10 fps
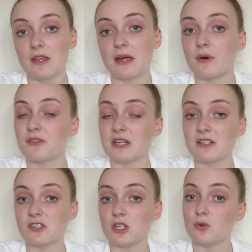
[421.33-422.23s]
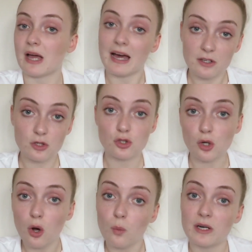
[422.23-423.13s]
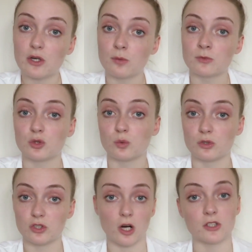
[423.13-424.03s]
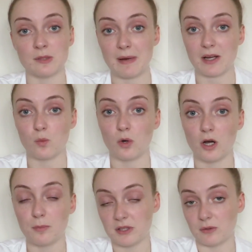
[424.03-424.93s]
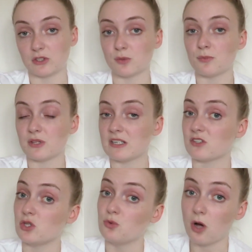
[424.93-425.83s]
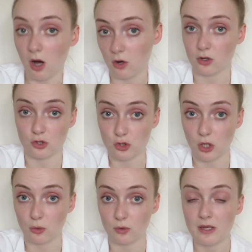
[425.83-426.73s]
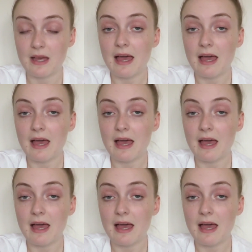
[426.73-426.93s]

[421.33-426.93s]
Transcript: There are things that you can control when it comes towards starting back at work, but there are some things that you can't control.